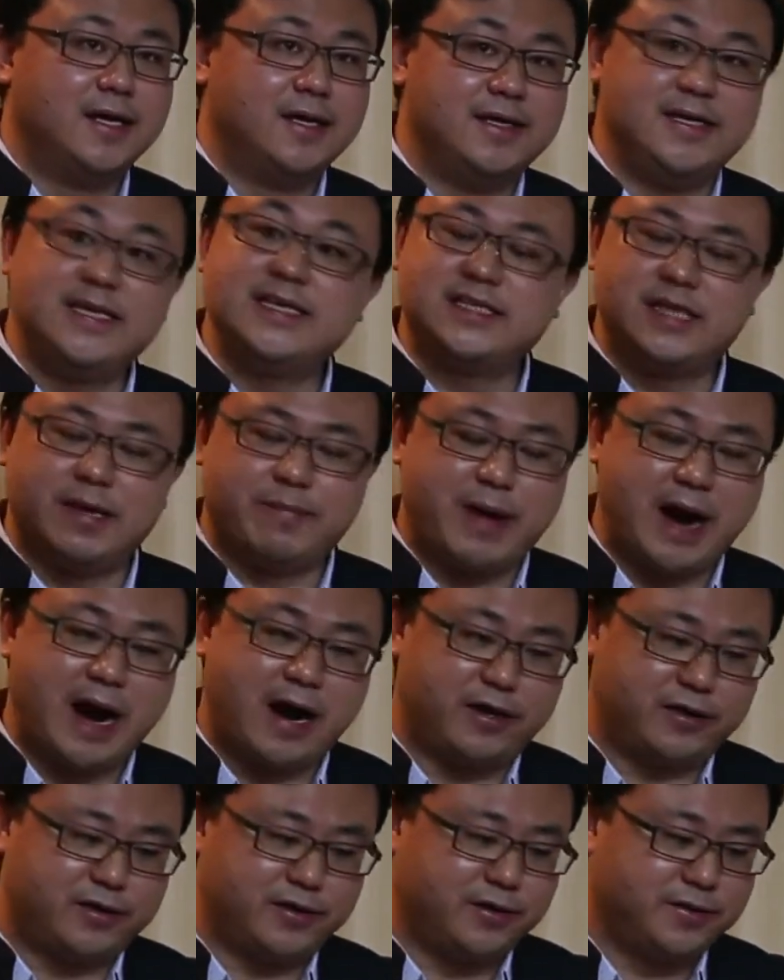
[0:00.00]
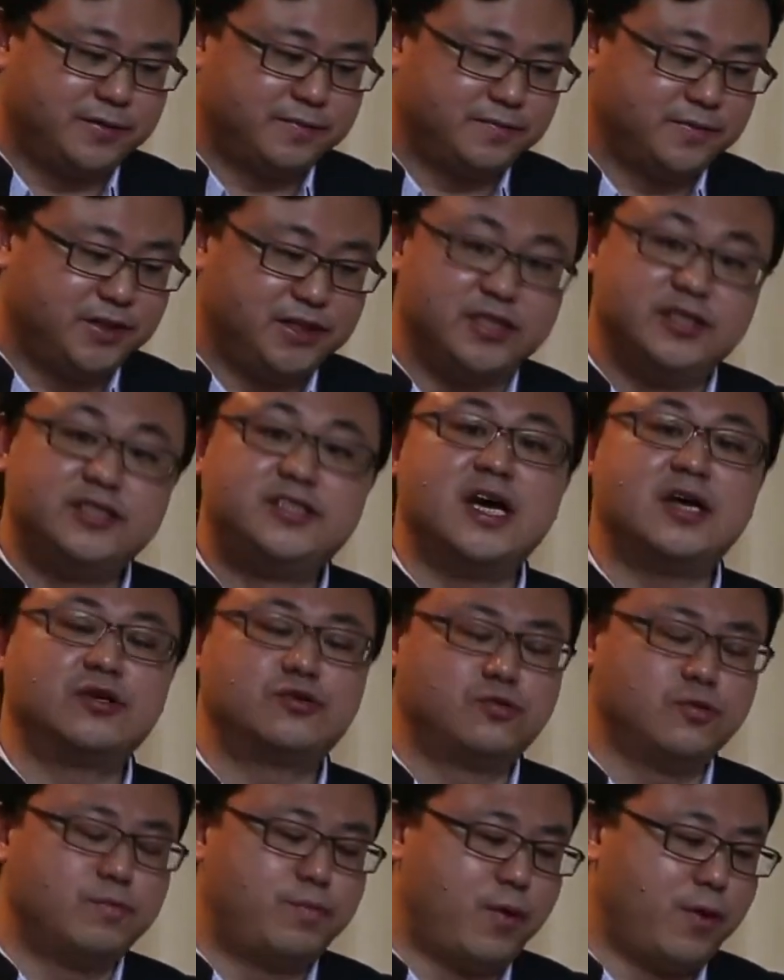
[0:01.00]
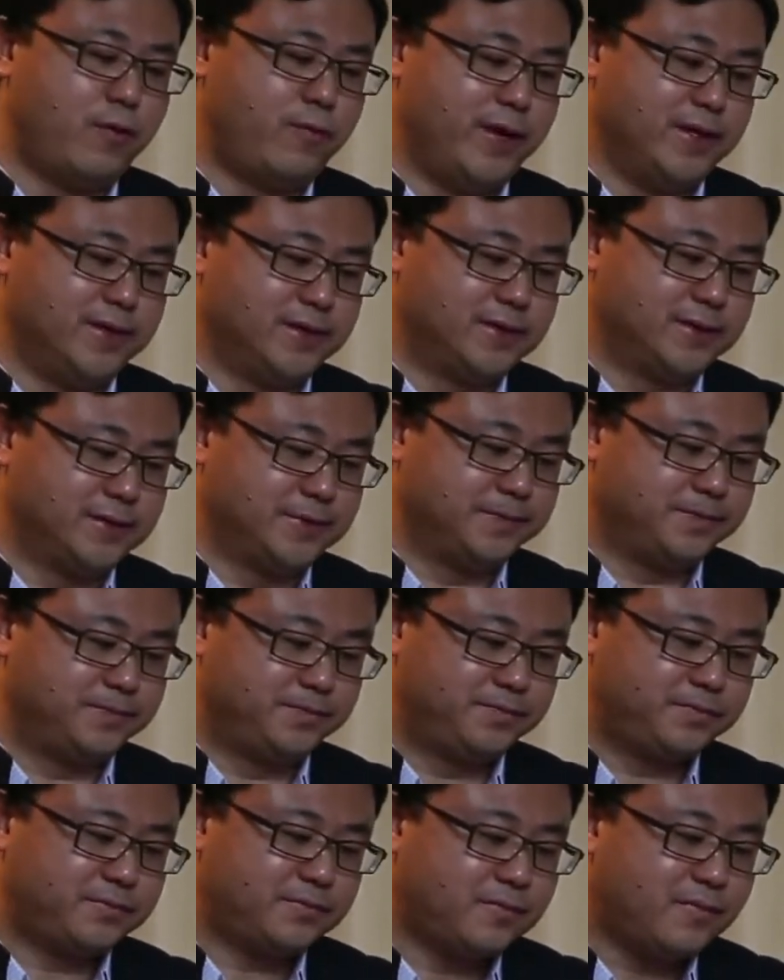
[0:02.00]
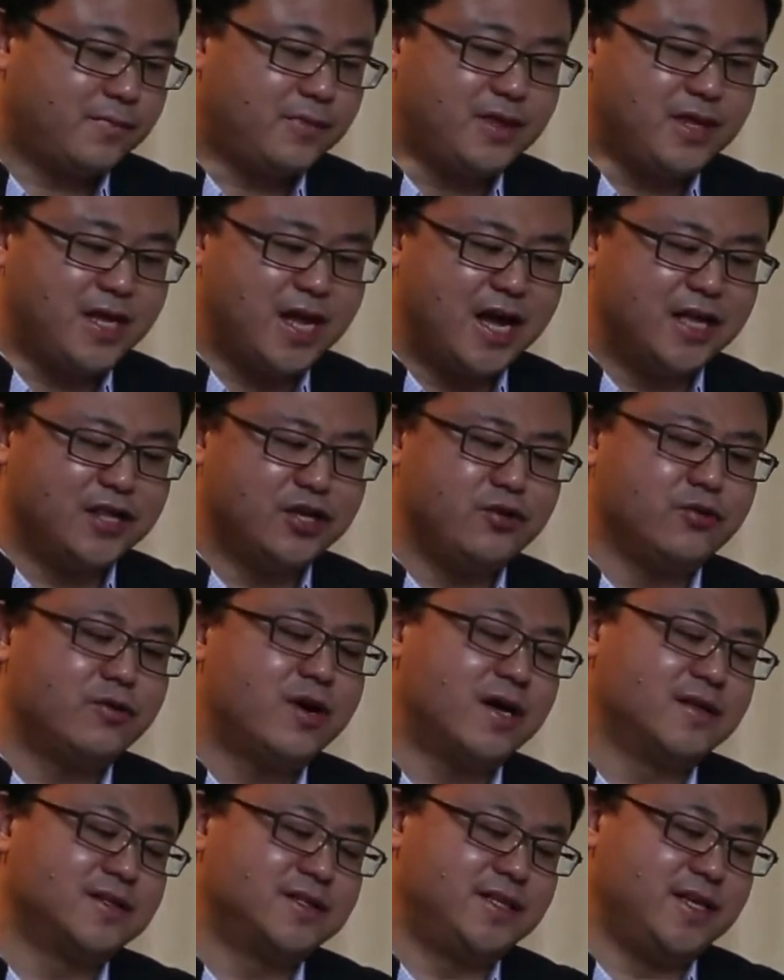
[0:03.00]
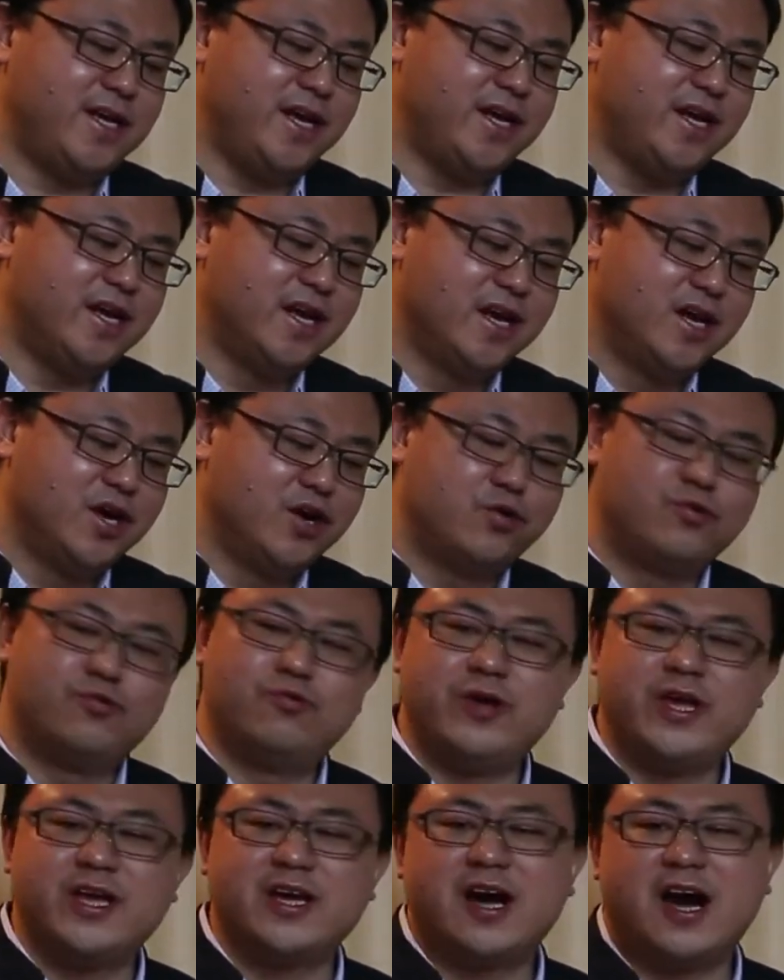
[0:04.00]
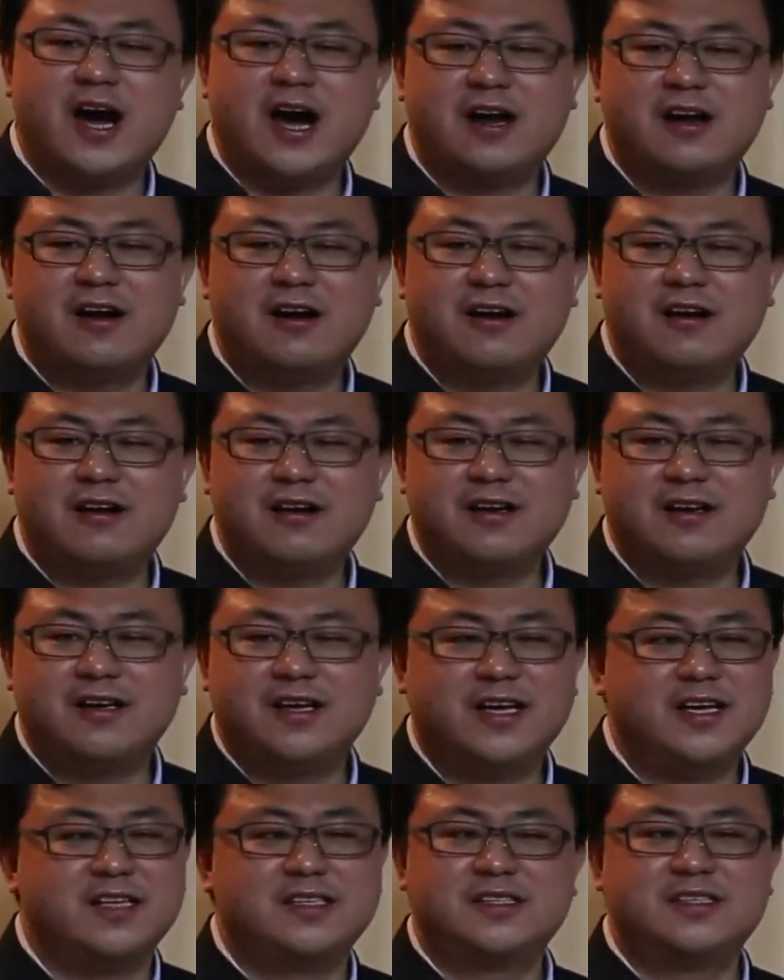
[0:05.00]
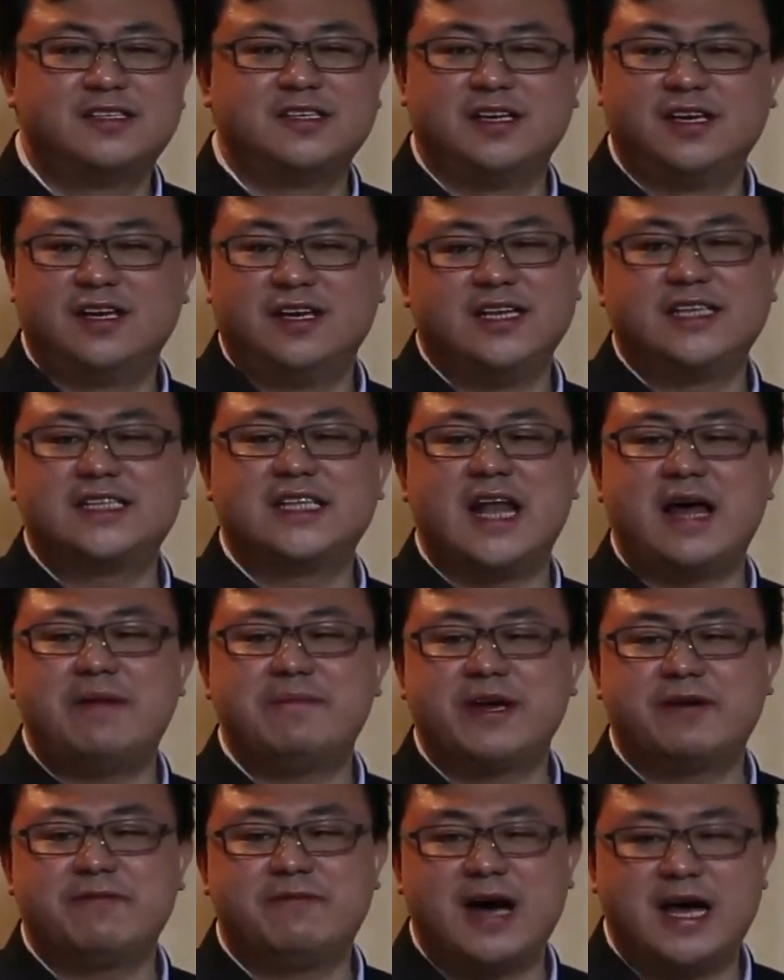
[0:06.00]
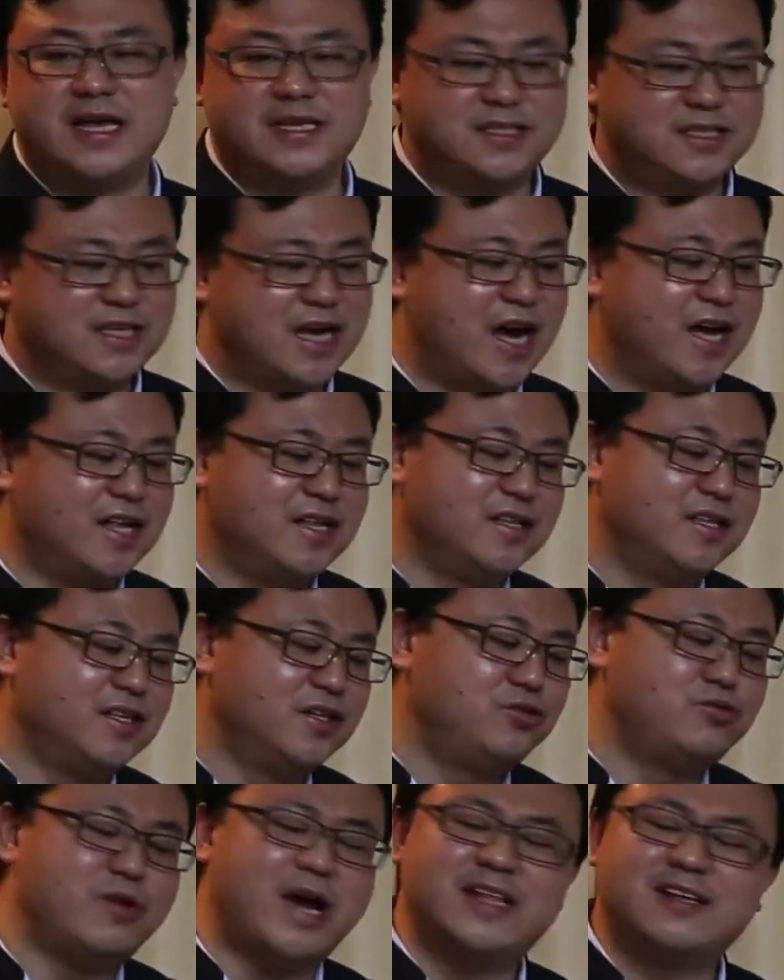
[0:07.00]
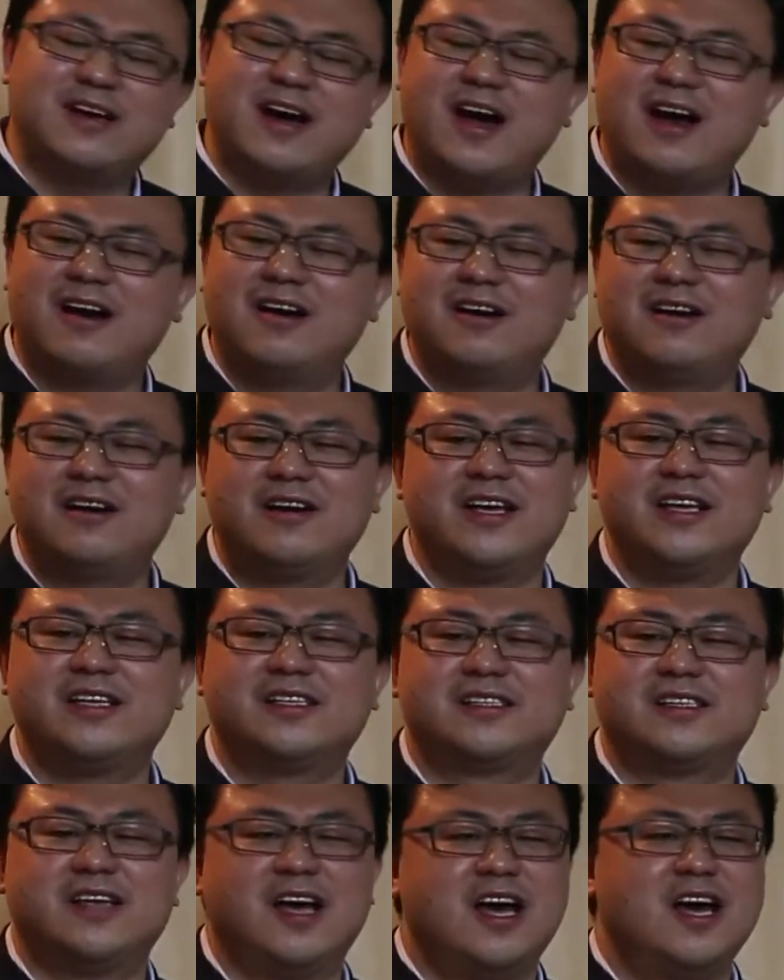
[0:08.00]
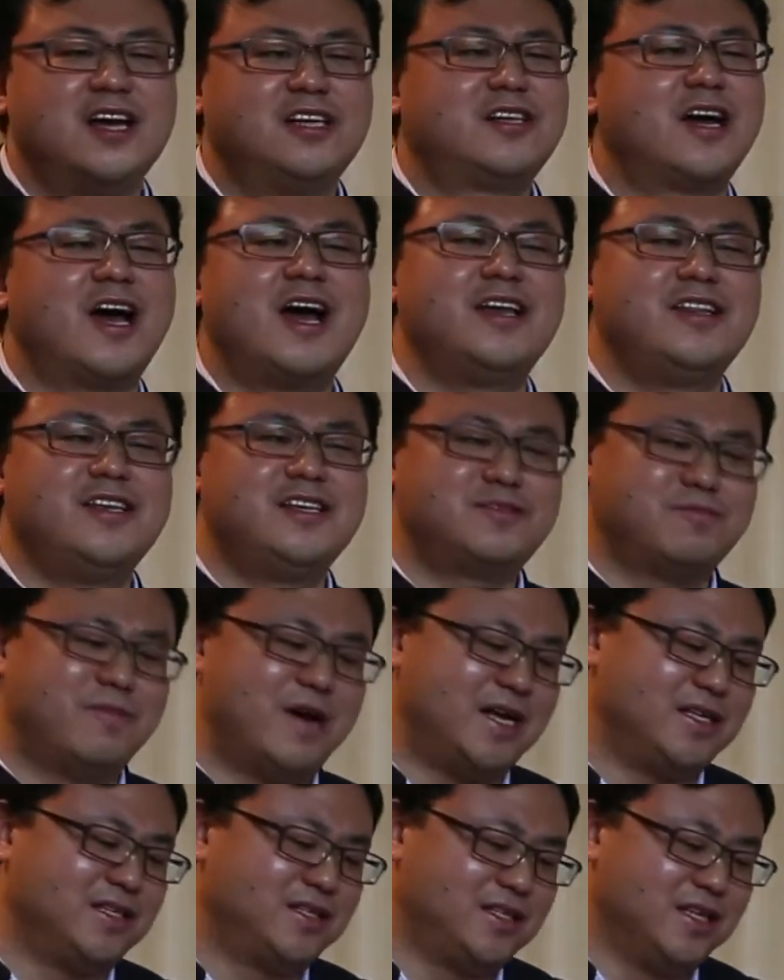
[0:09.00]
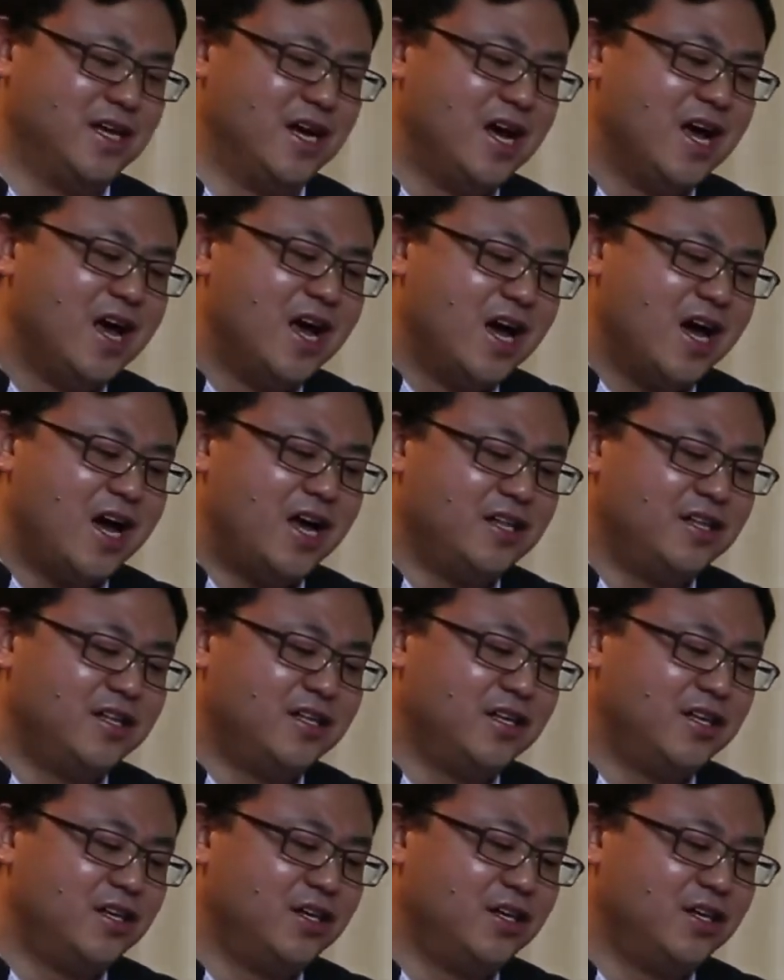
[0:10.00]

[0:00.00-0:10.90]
east part, in Jiangsu province. And you can see green color is Islamic ones, and the red color is Chinese ones. And